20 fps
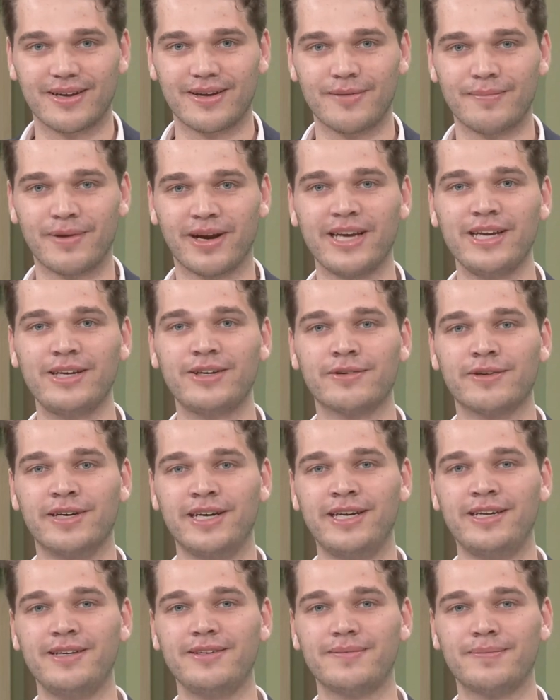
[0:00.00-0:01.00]
Marie
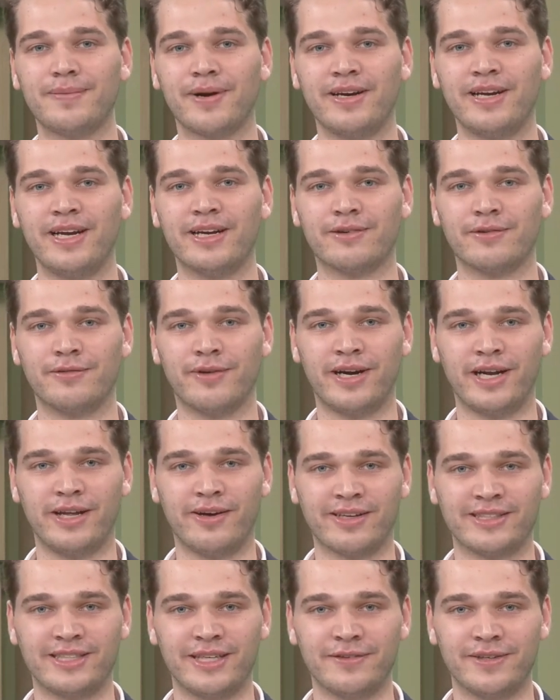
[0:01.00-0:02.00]
Curie, pioneer of
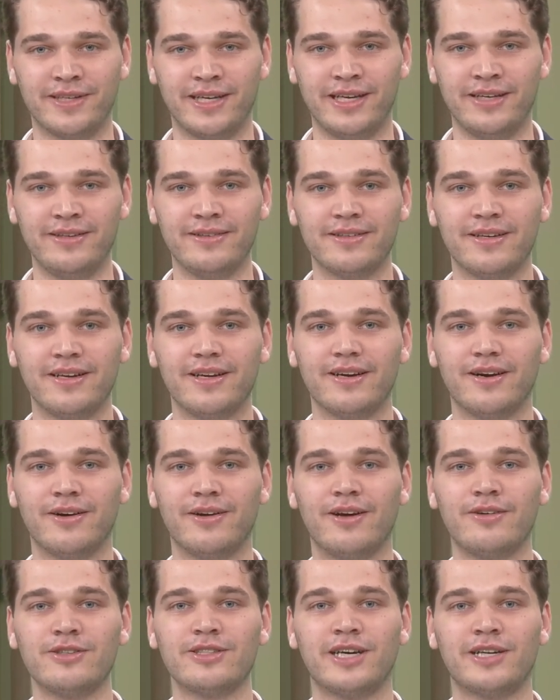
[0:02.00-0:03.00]
radioactivity,
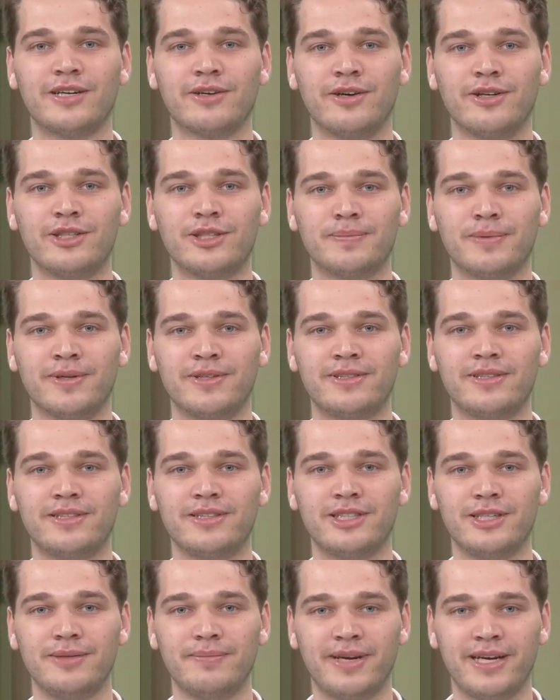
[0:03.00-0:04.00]
alongside her husband,
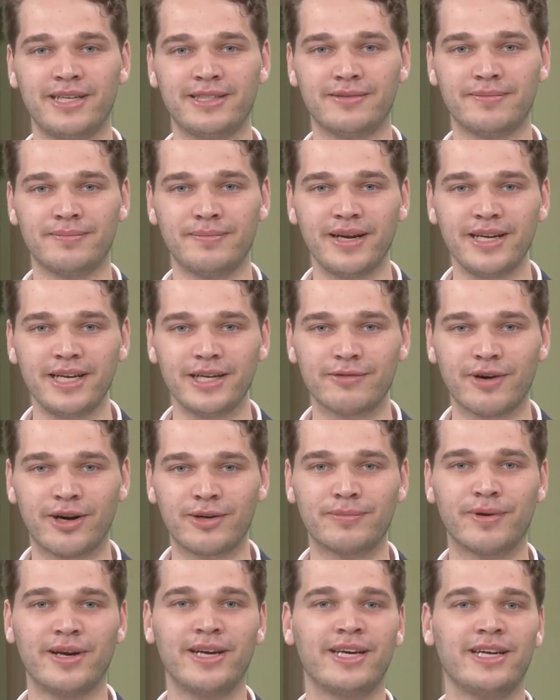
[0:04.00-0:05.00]
she made many
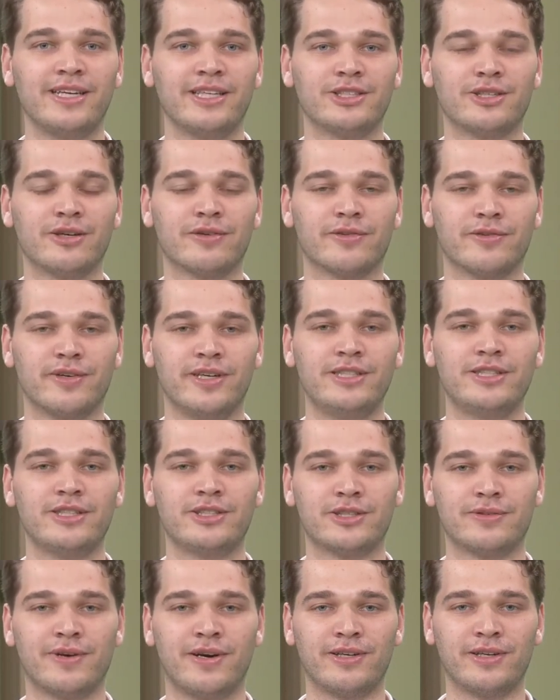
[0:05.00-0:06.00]
groundbreaking discoveries
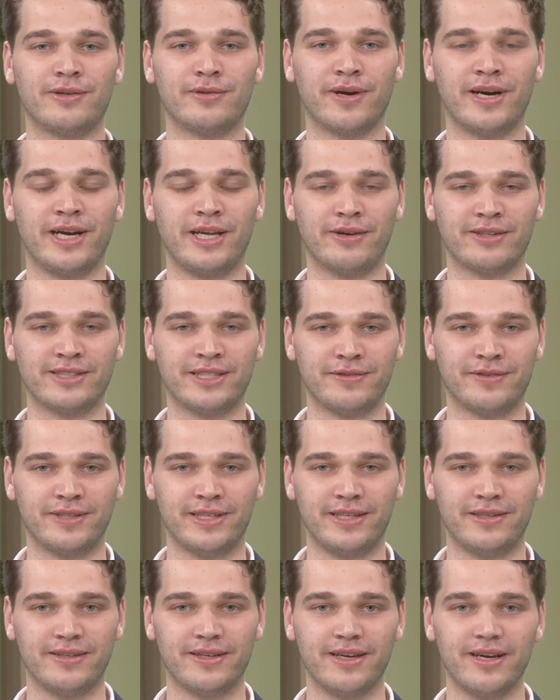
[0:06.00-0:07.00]
surrounding
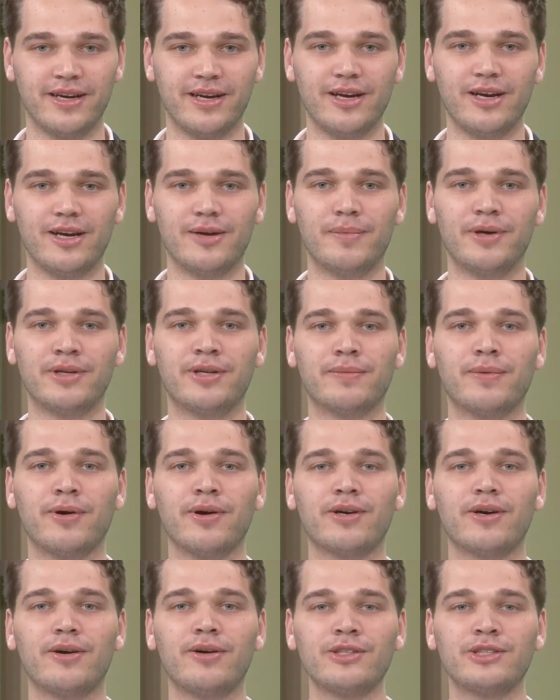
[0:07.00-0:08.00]
radioactivity. But her
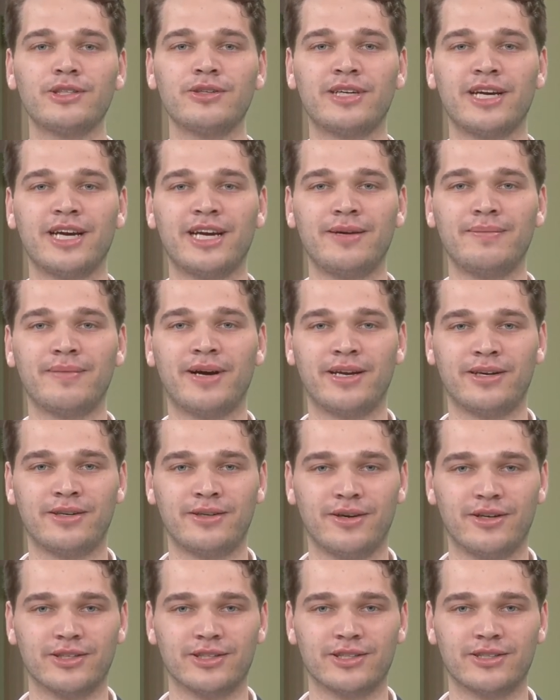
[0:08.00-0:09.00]
work also came at a
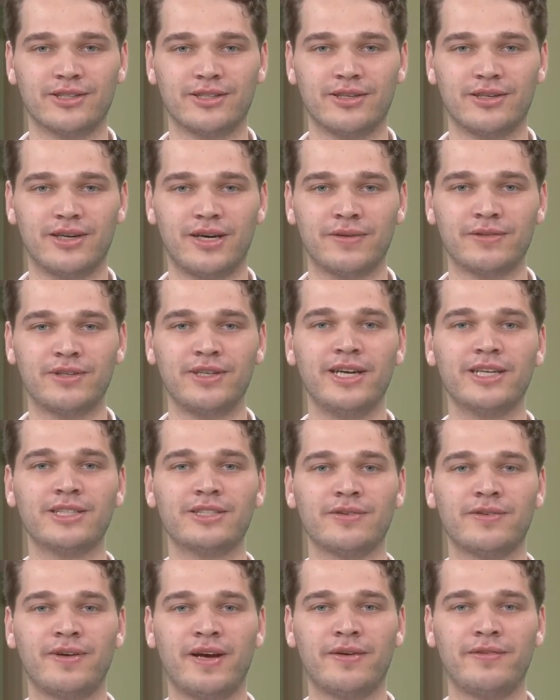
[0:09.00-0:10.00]
cost. After
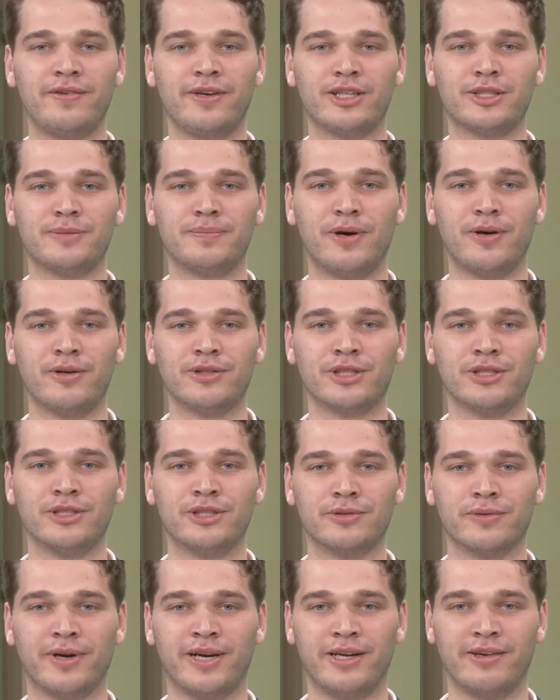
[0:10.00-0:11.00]
years of heavy exposure
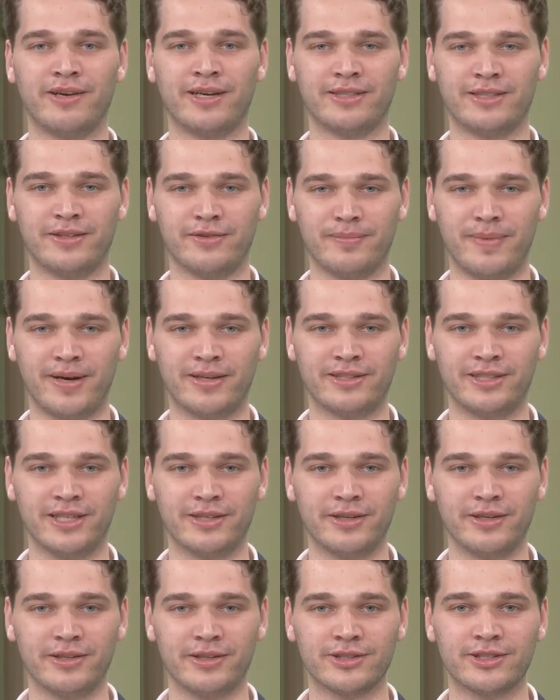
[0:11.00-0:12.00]
to radioactive
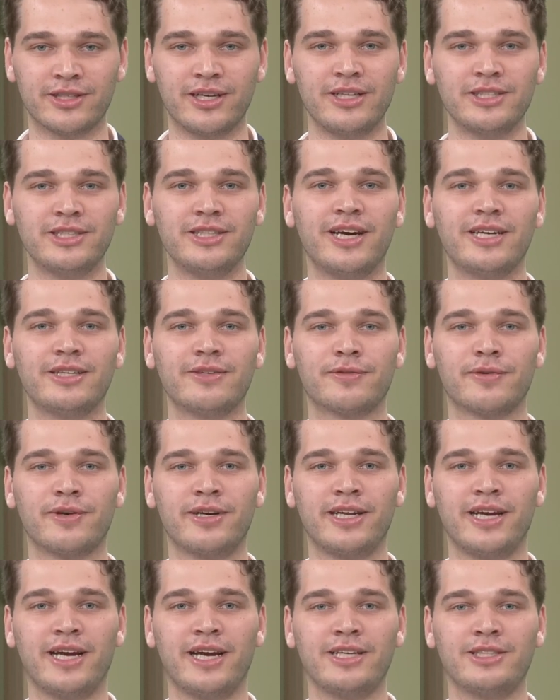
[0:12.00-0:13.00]
materials, she died of
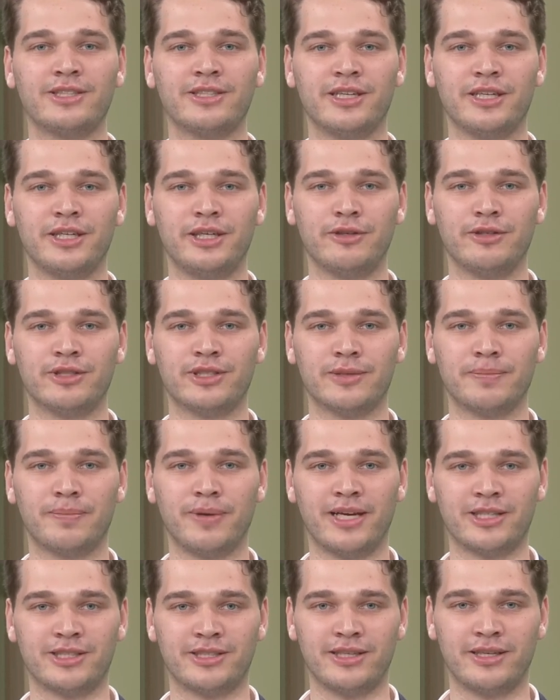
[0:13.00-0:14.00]
radiation-induced
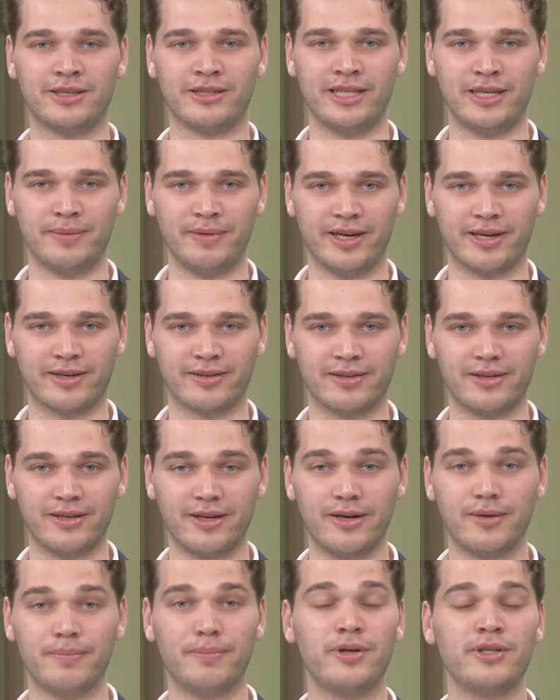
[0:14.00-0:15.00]
aplastic anemia.
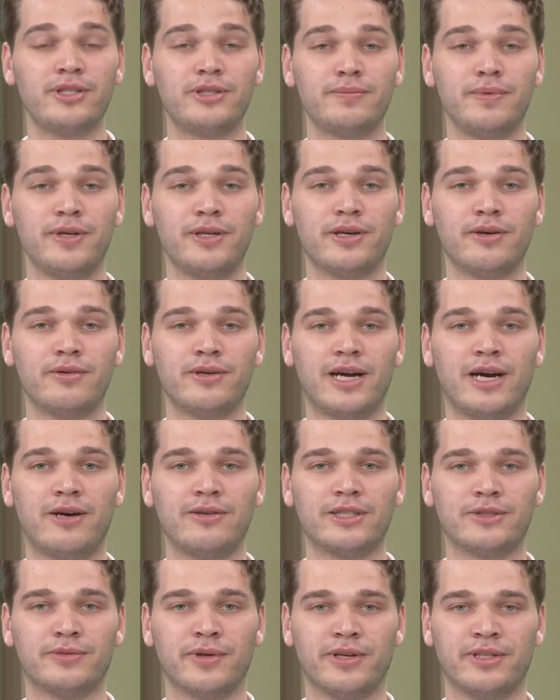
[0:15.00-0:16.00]
But we know
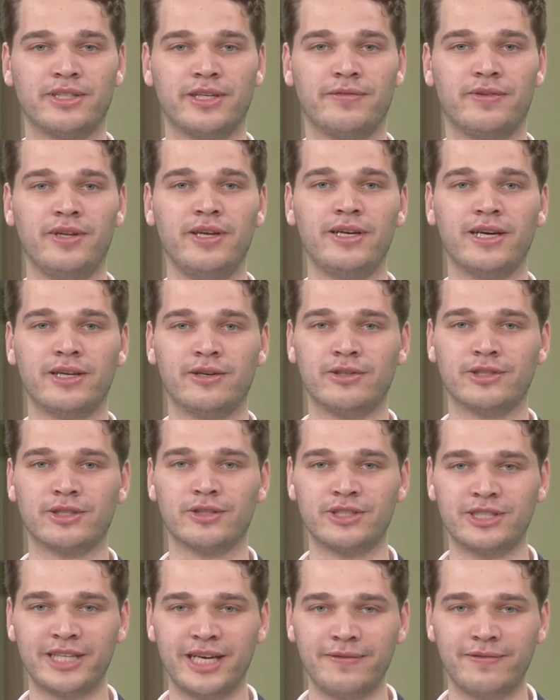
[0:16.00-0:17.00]
now that radioactivity can
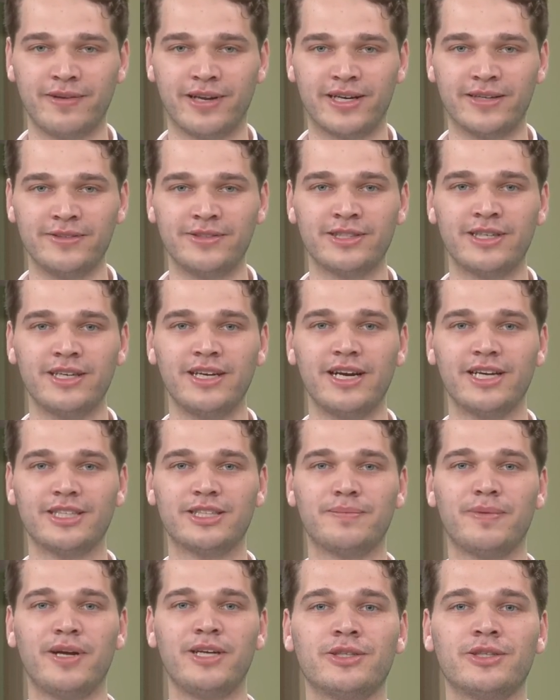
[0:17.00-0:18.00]
also save lives,
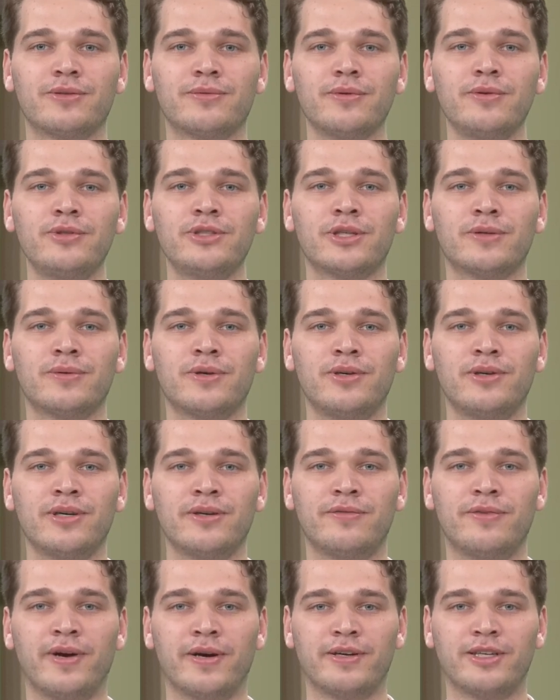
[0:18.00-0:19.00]
as it a crucial role
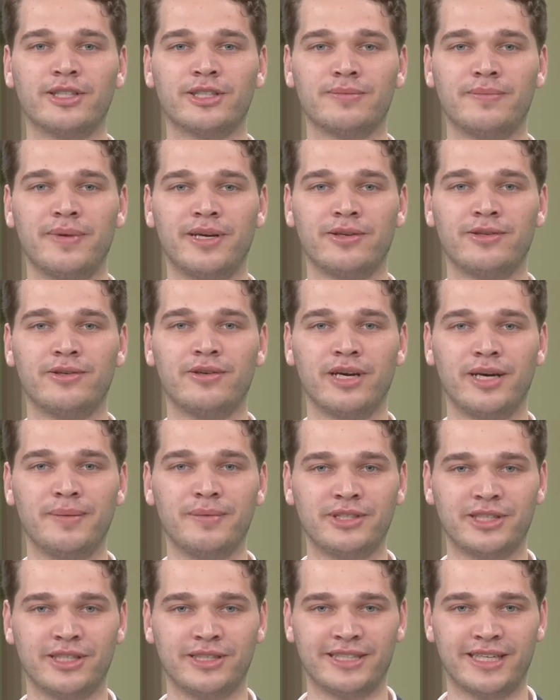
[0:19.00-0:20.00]
in various medical
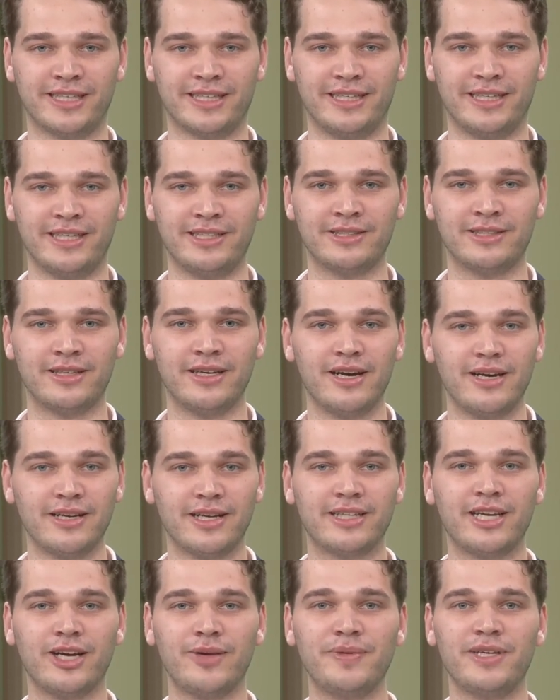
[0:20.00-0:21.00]
imaging techniques
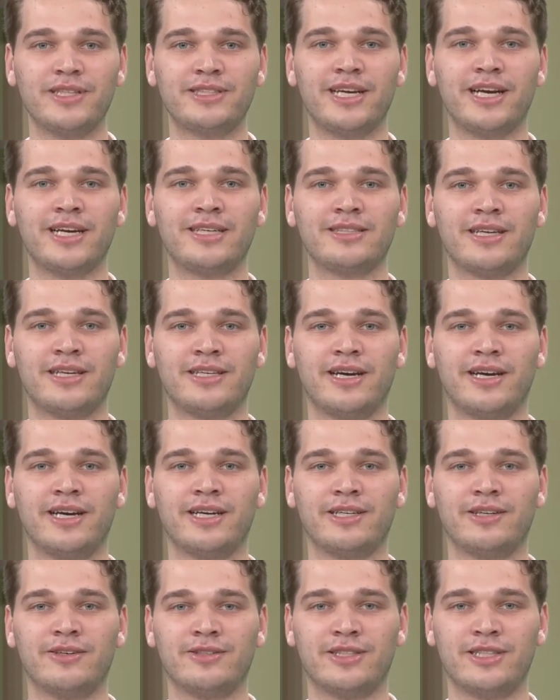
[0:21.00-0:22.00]
that help detect and
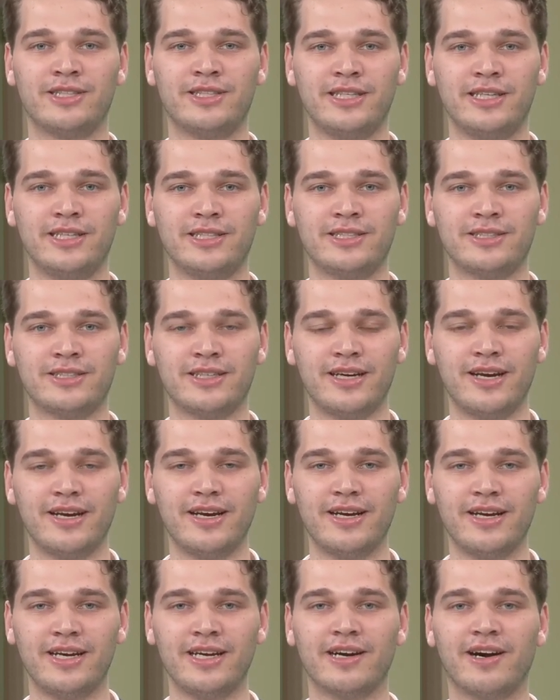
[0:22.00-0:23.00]
diagnose disease.
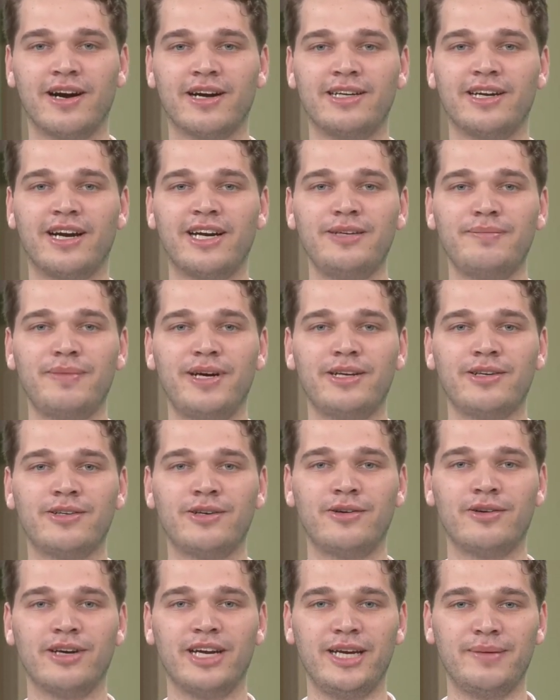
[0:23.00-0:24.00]
Here are 9
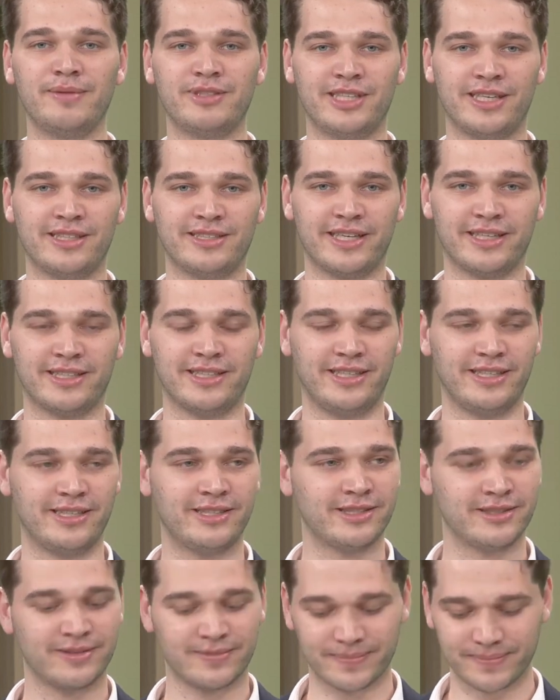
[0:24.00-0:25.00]
medical imaging
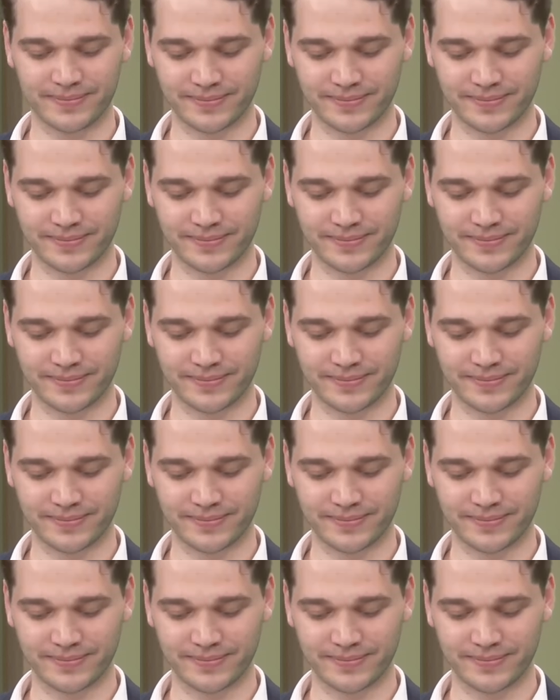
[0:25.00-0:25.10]
techniques.